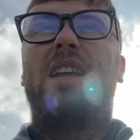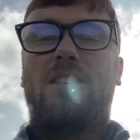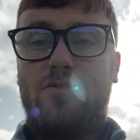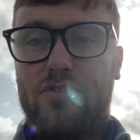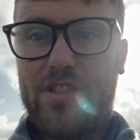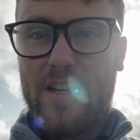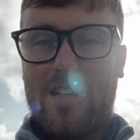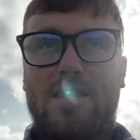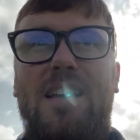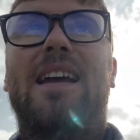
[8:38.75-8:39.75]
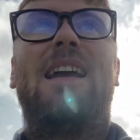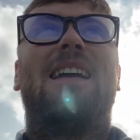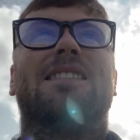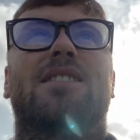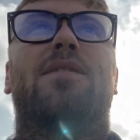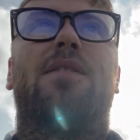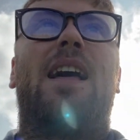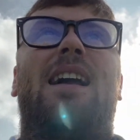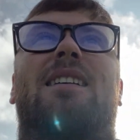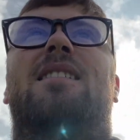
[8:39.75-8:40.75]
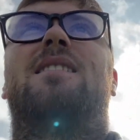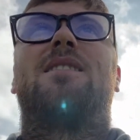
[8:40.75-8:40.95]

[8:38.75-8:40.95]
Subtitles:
100 yards into the flag.